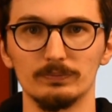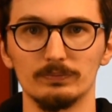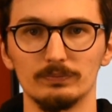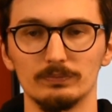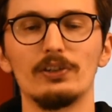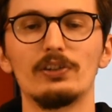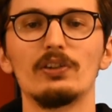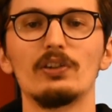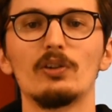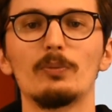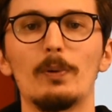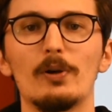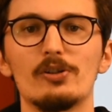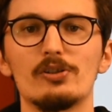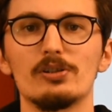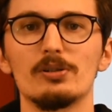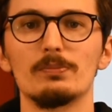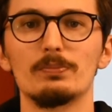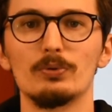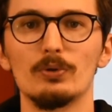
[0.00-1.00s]
This is
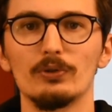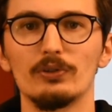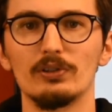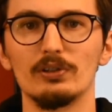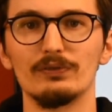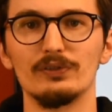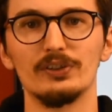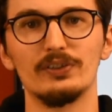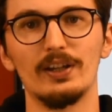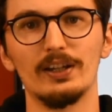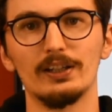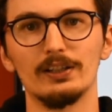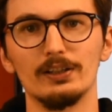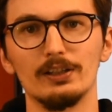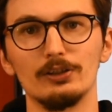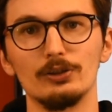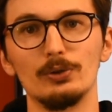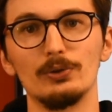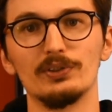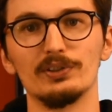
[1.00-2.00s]
especially important if you're taking
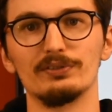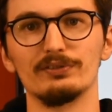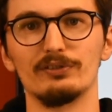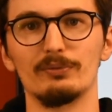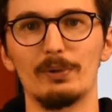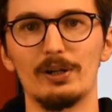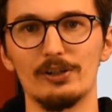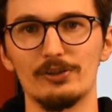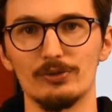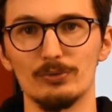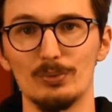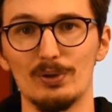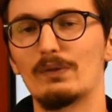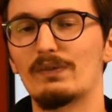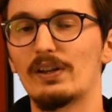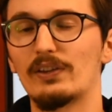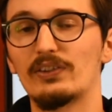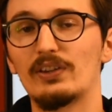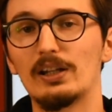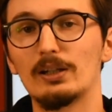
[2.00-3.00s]
in user information, whether
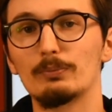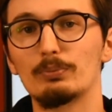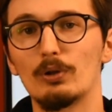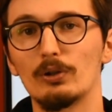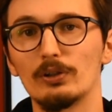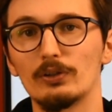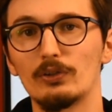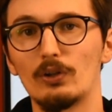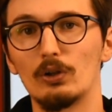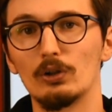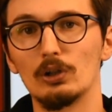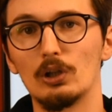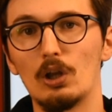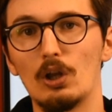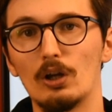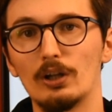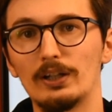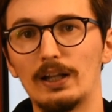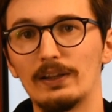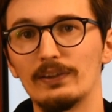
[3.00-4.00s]
that's selling products
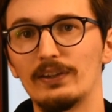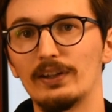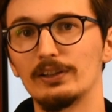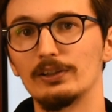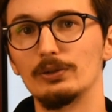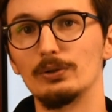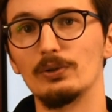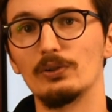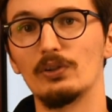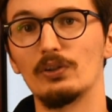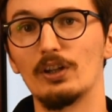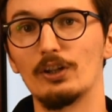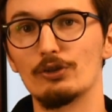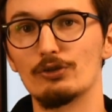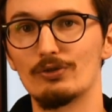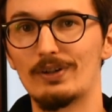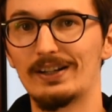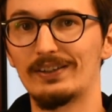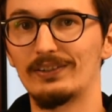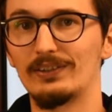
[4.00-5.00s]
online and taking users'
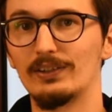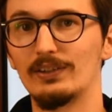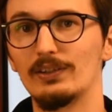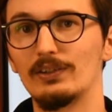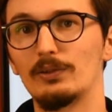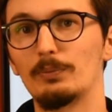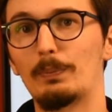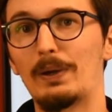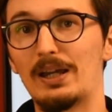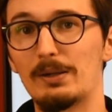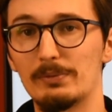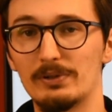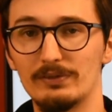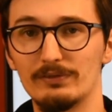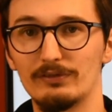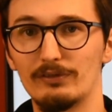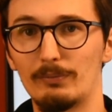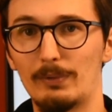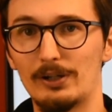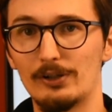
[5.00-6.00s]
addresses, payment
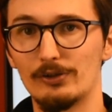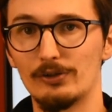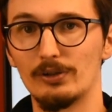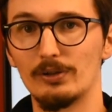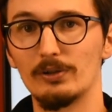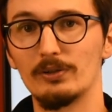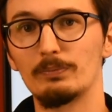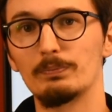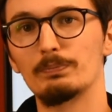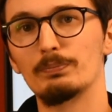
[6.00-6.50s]
information,